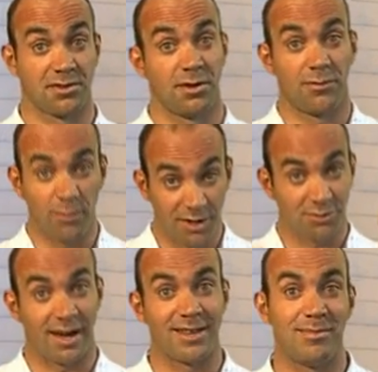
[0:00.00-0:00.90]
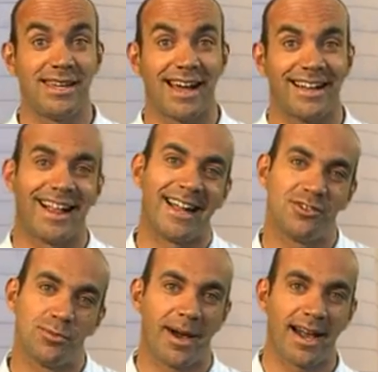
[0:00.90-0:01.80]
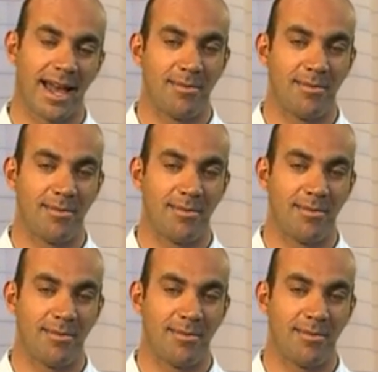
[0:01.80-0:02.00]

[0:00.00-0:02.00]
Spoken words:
So if you want to add me, I'll add you back.